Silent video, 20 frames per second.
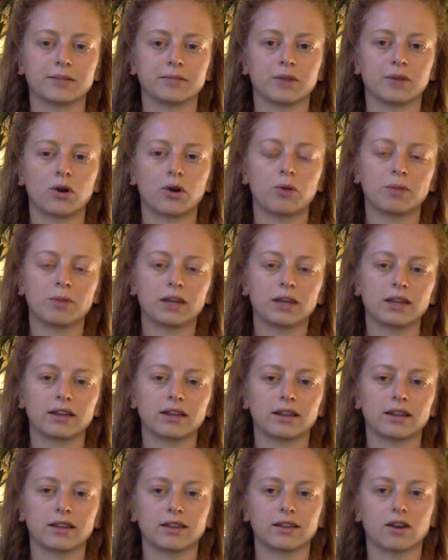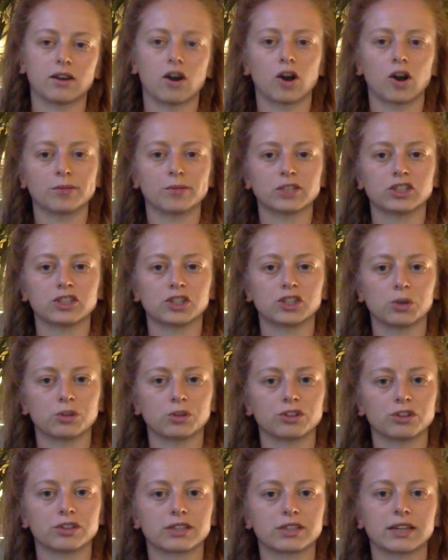hoping that the arms and
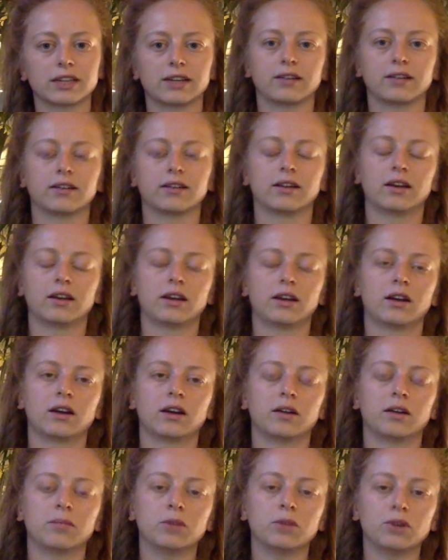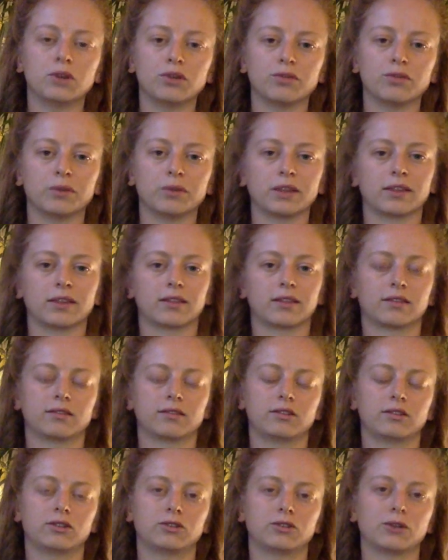shoulders can move with
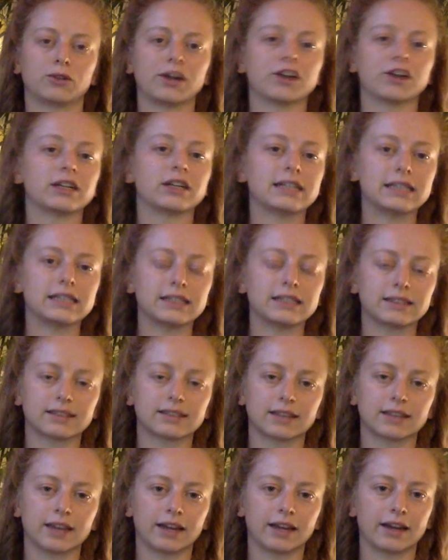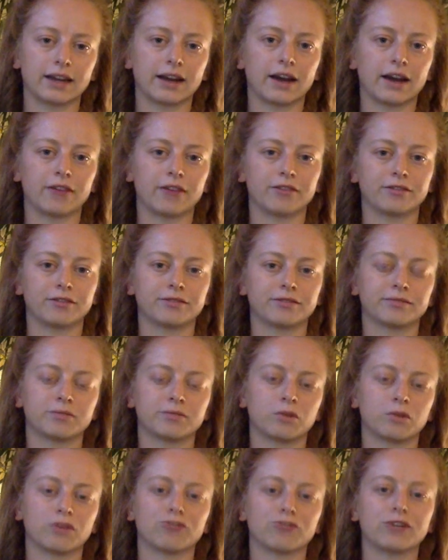greater ease and have
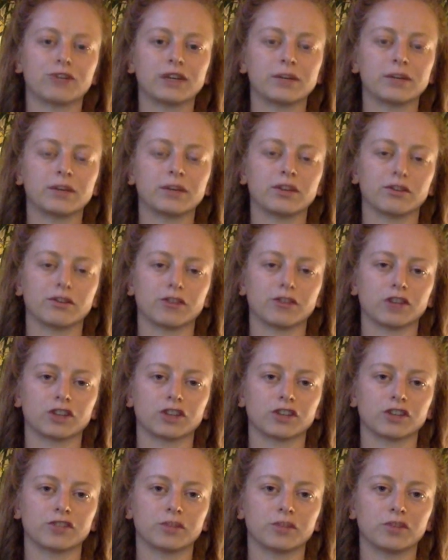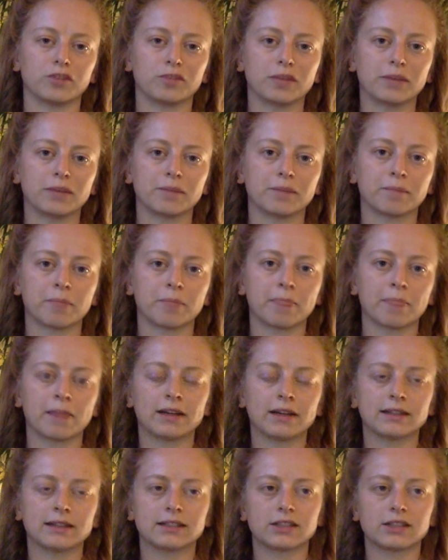more freedom in their function of movement.
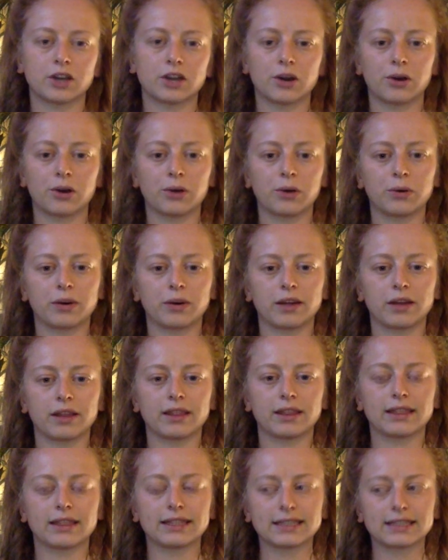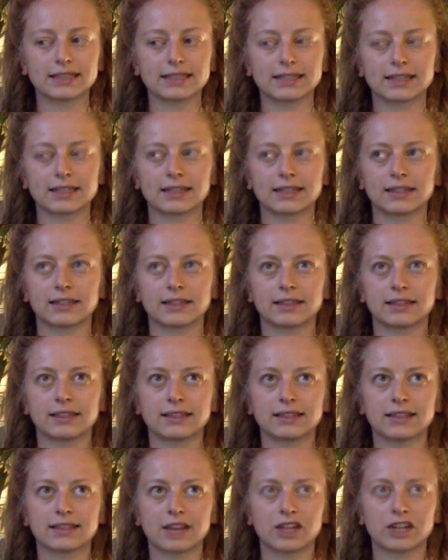So this
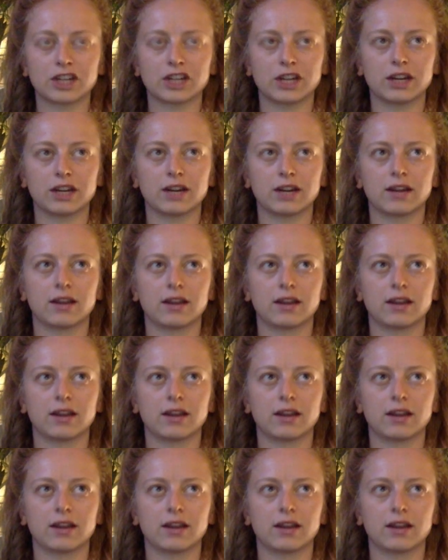session